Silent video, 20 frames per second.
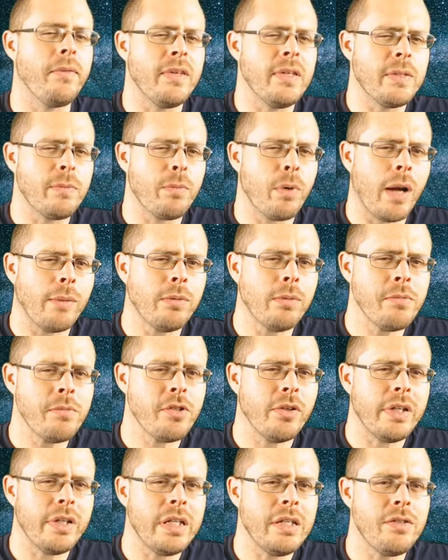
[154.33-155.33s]
these
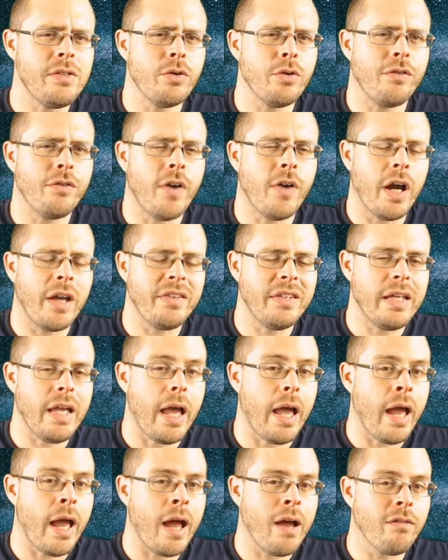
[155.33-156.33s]
problems are easier to find
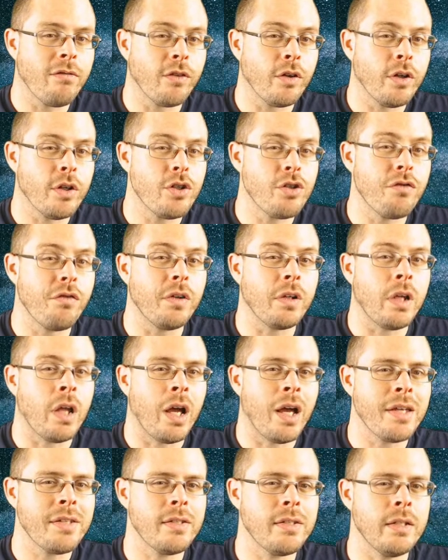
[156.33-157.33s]
the average
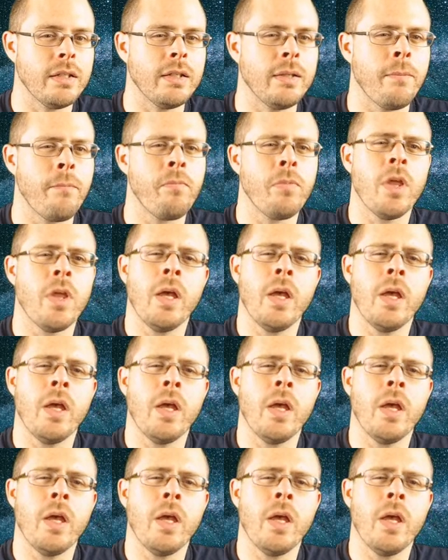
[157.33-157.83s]
velocity.